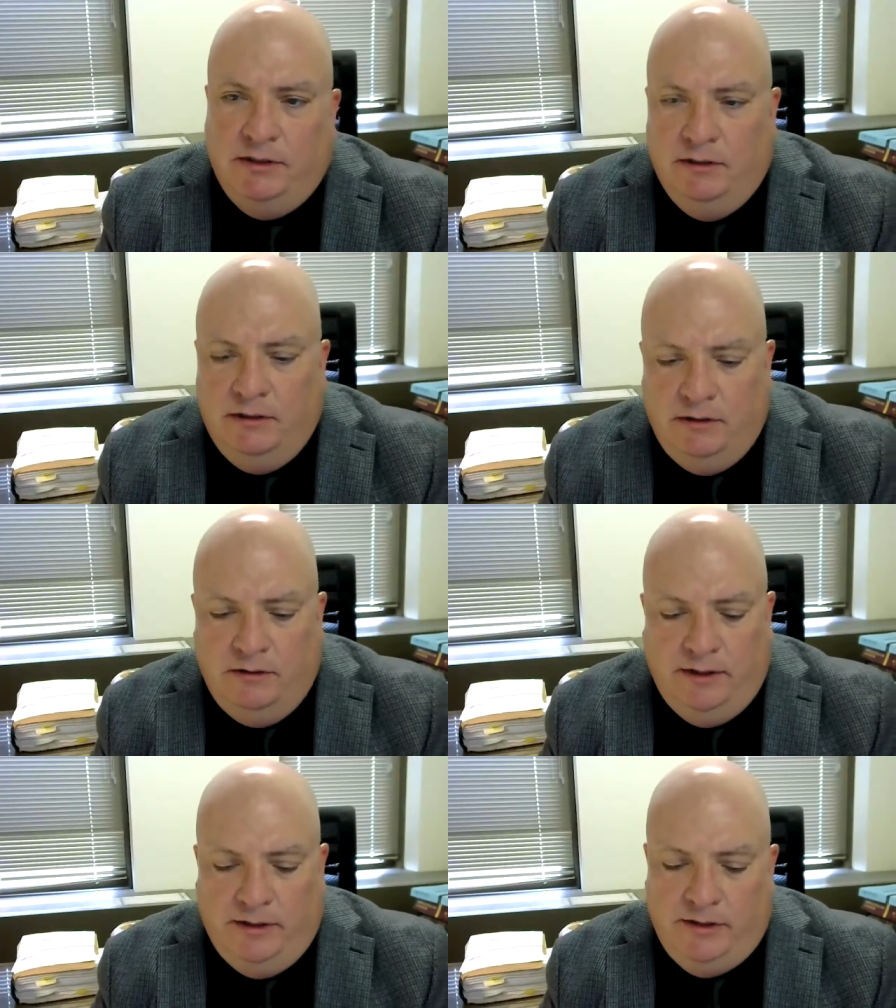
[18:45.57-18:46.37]

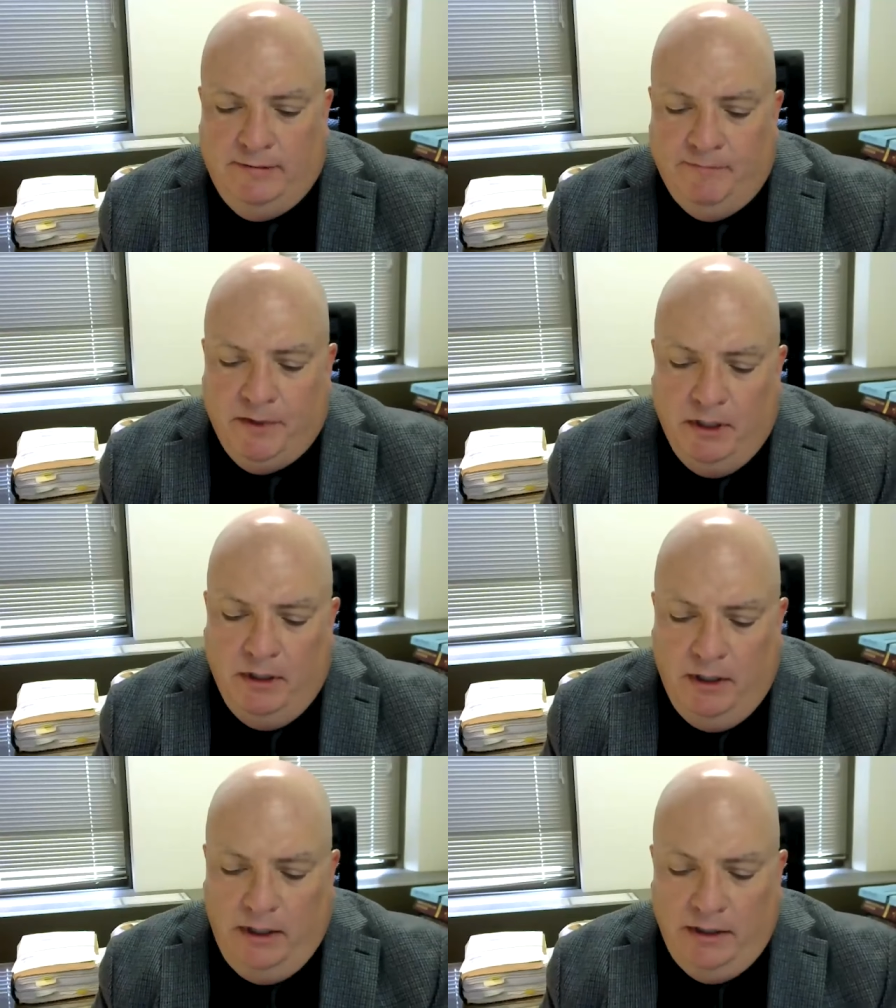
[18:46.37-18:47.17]
concurrence
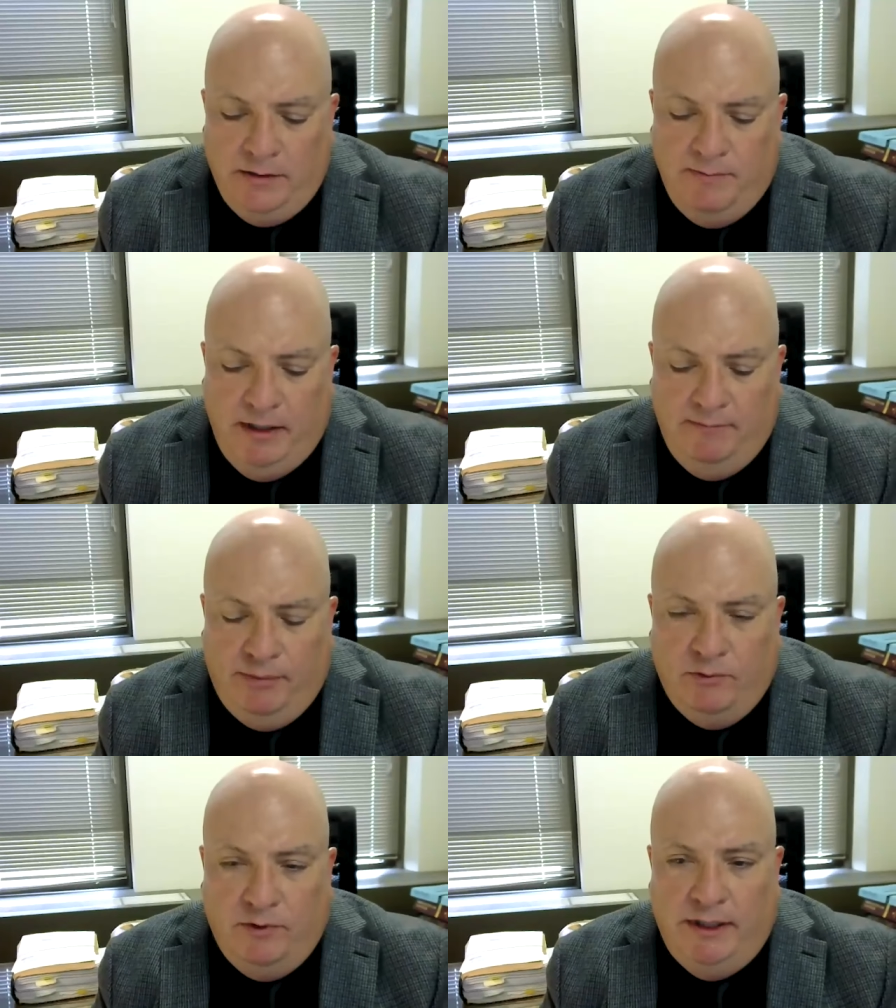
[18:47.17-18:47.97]
his main
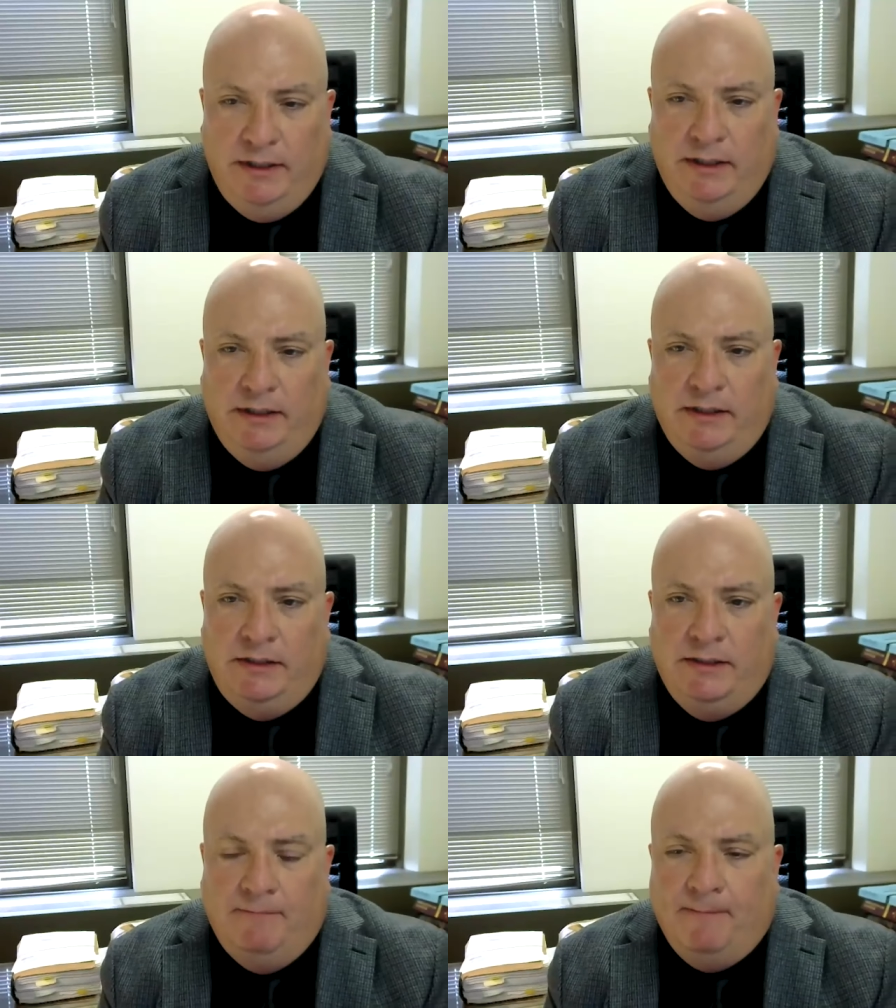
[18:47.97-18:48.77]
point
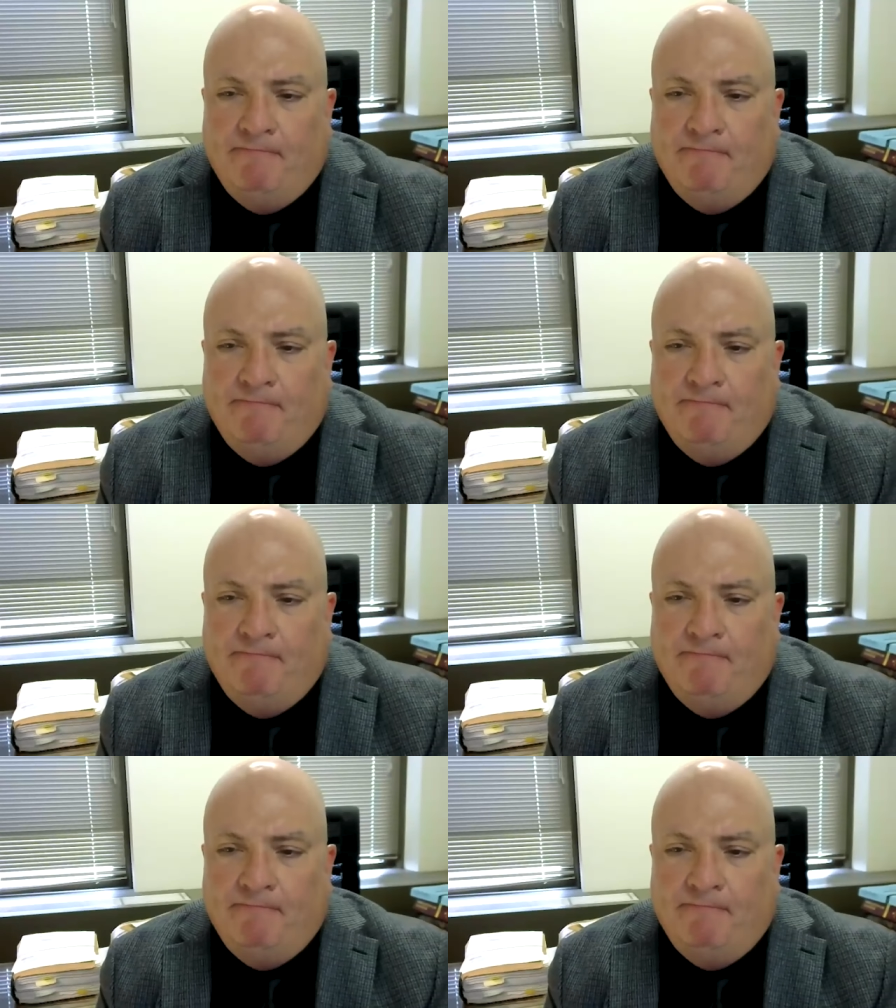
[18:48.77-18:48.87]
is